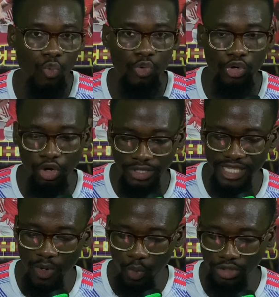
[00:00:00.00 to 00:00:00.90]
Will
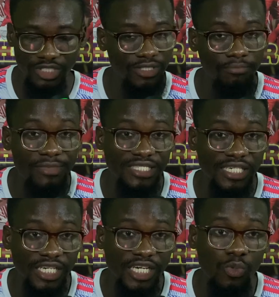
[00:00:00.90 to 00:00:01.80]
Conte want
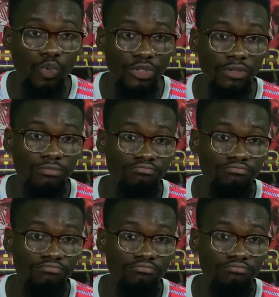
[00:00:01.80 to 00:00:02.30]
Mason Greenwood?